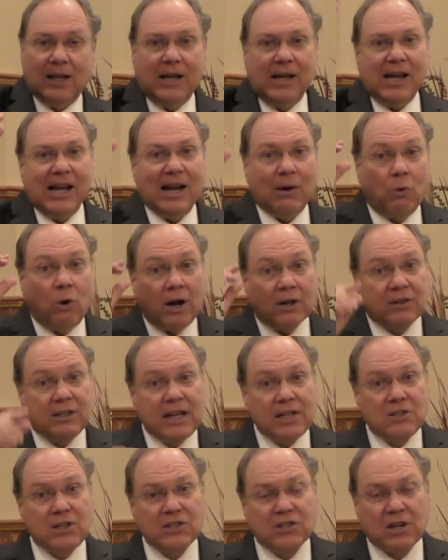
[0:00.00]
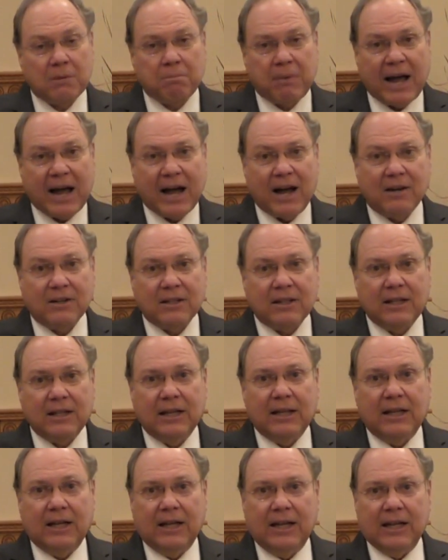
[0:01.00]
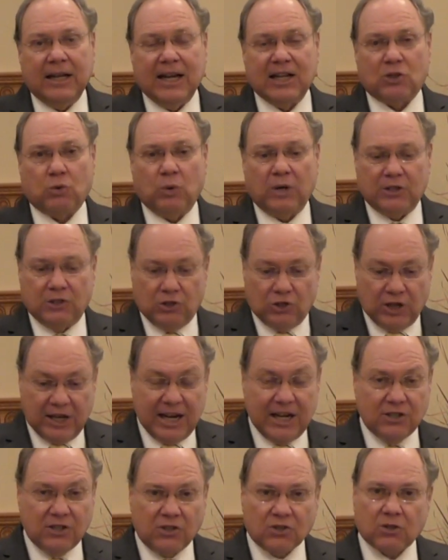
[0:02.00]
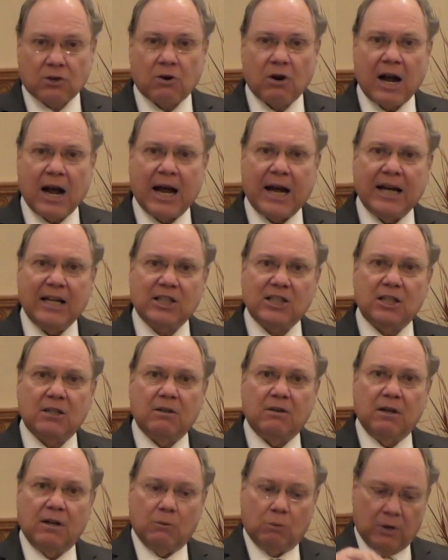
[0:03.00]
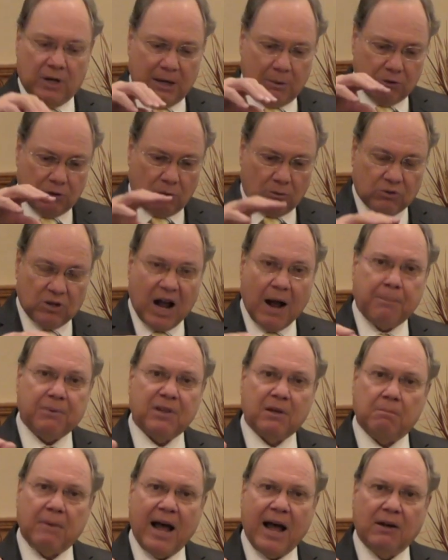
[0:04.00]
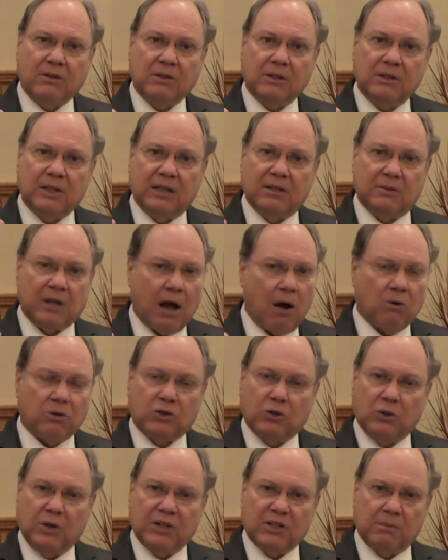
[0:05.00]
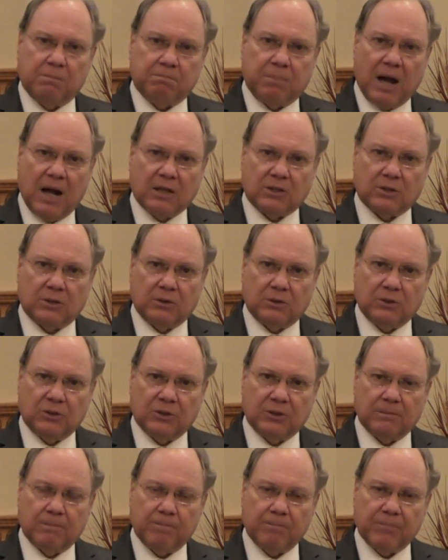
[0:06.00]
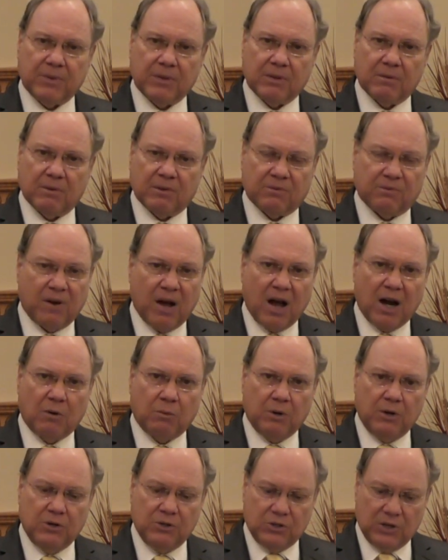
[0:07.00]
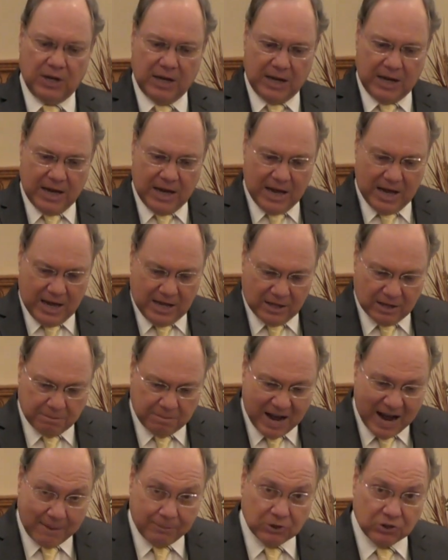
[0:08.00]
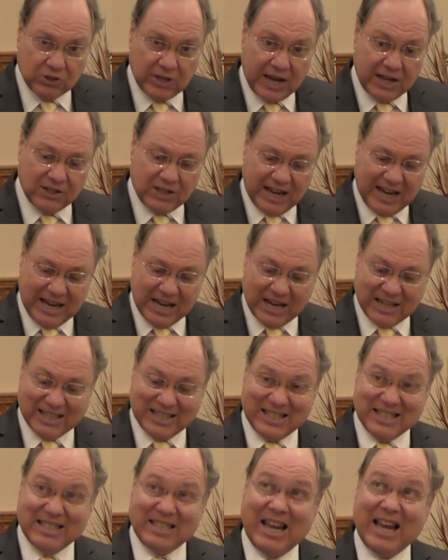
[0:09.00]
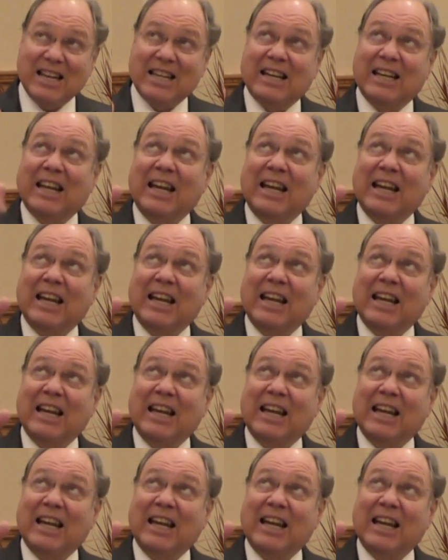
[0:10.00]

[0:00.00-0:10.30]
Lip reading: And what this is about is when Jesus Christ, when he was on top of the mountain, he talked to his apostles and his followers. The Bible says he ascended.